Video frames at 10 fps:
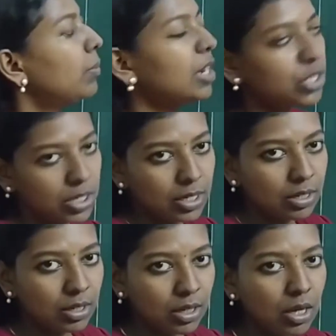
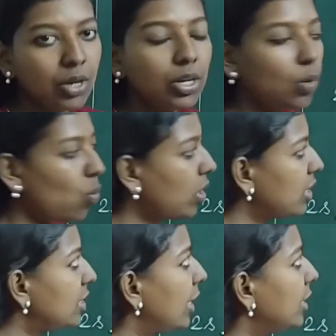merging, you know
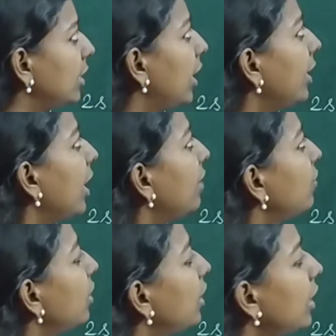what is that I
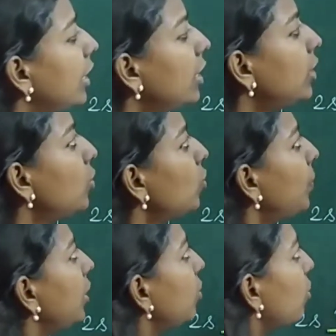have? In
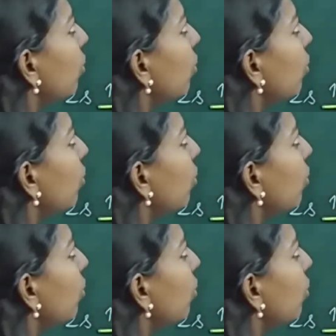2p, you